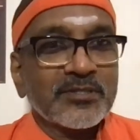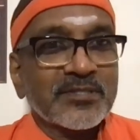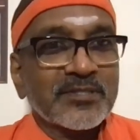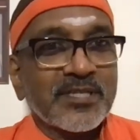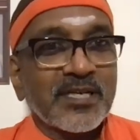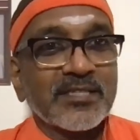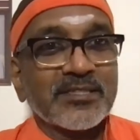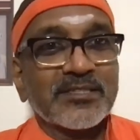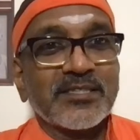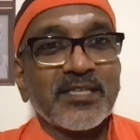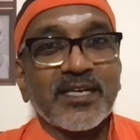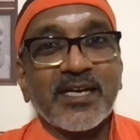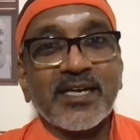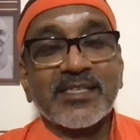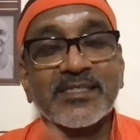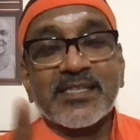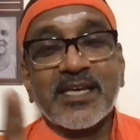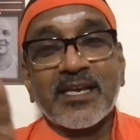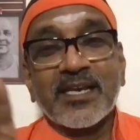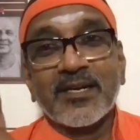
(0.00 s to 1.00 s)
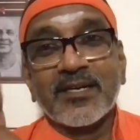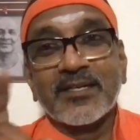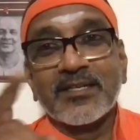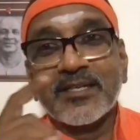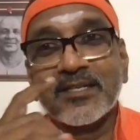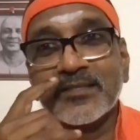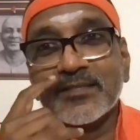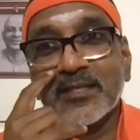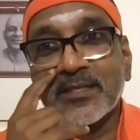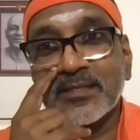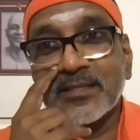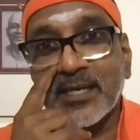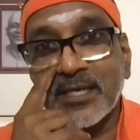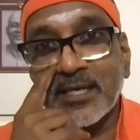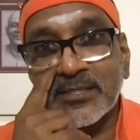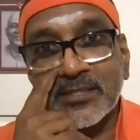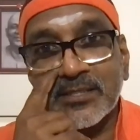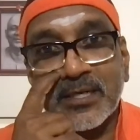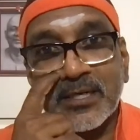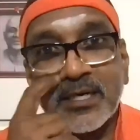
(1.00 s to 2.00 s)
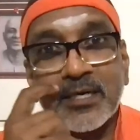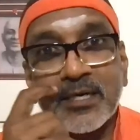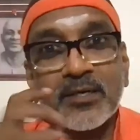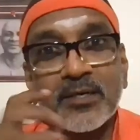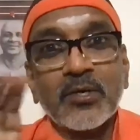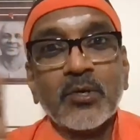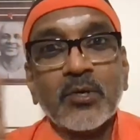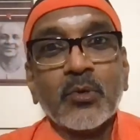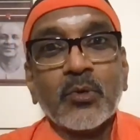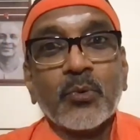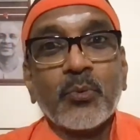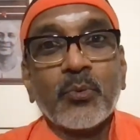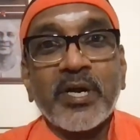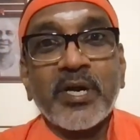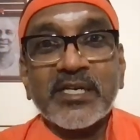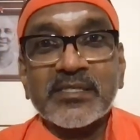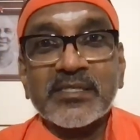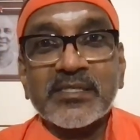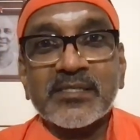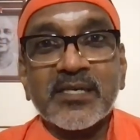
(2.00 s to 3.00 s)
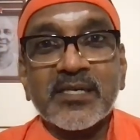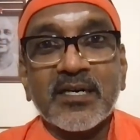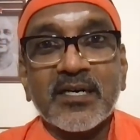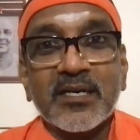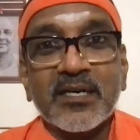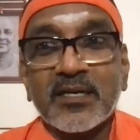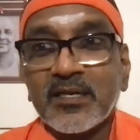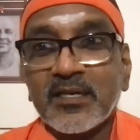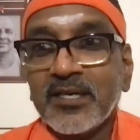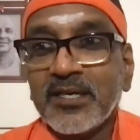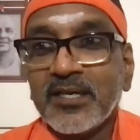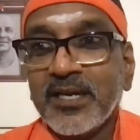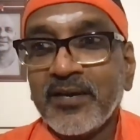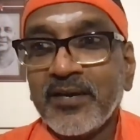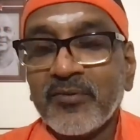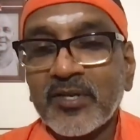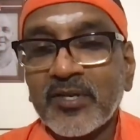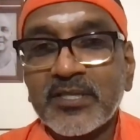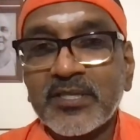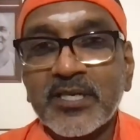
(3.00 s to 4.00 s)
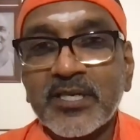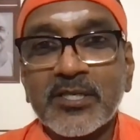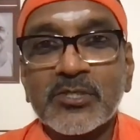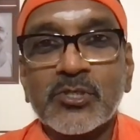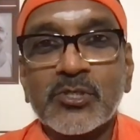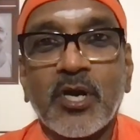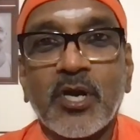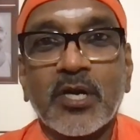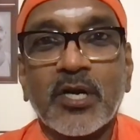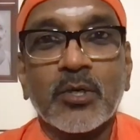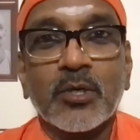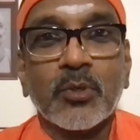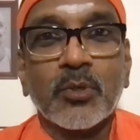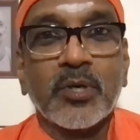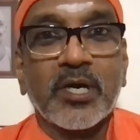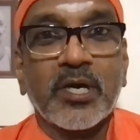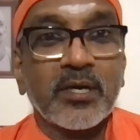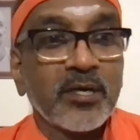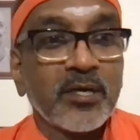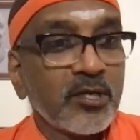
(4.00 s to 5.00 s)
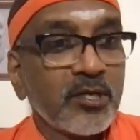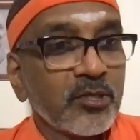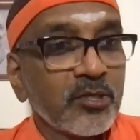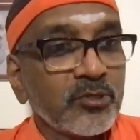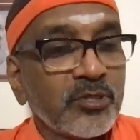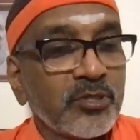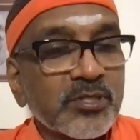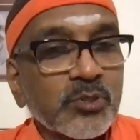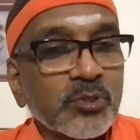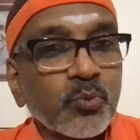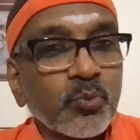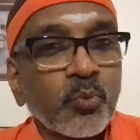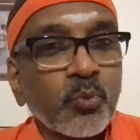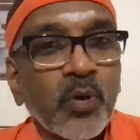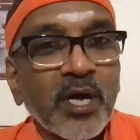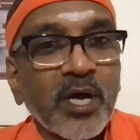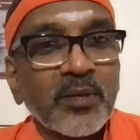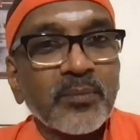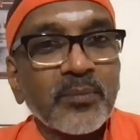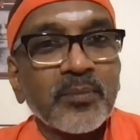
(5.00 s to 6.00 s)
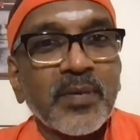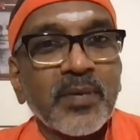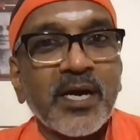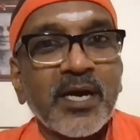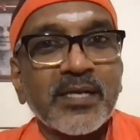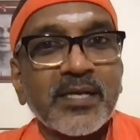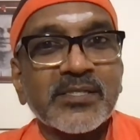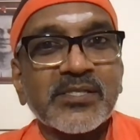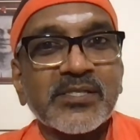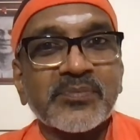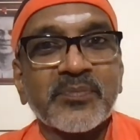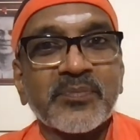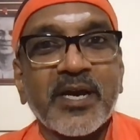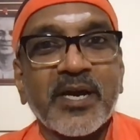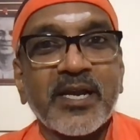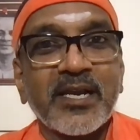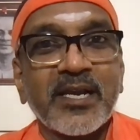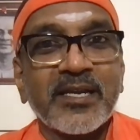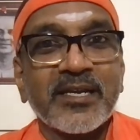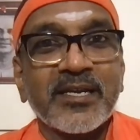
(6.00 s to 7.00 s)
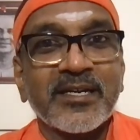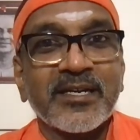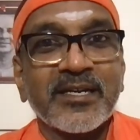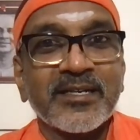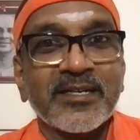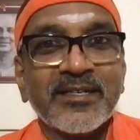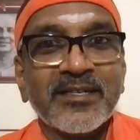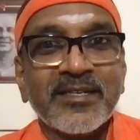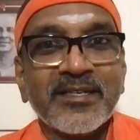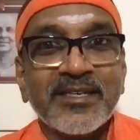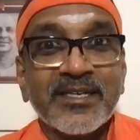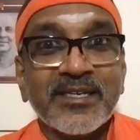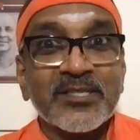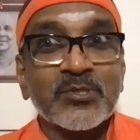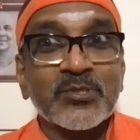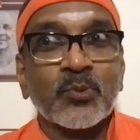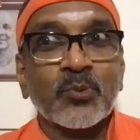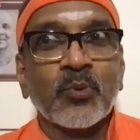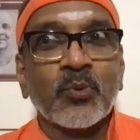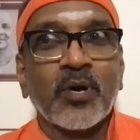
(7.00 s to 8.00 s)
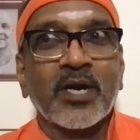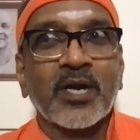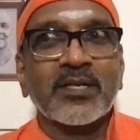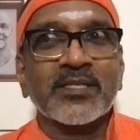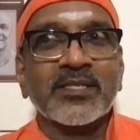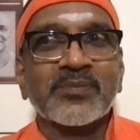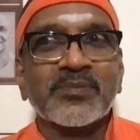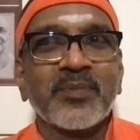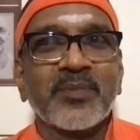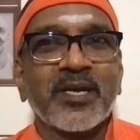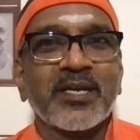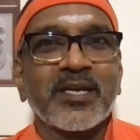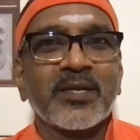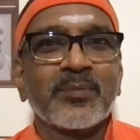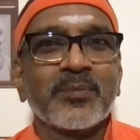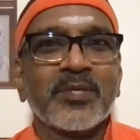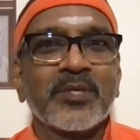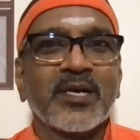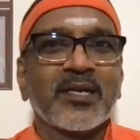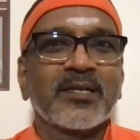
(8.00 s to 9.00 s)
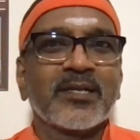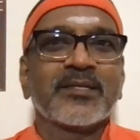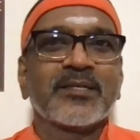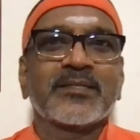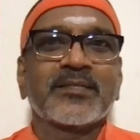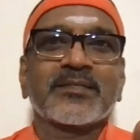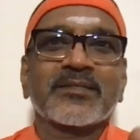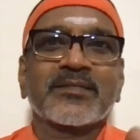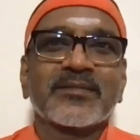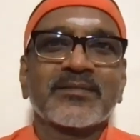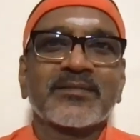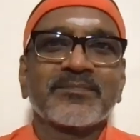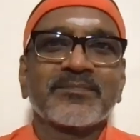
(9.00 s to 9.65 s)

Sanjaya is alerting Dhritarashtra. Wait, sir, everything is not over. This one man smiling is what is making me alert.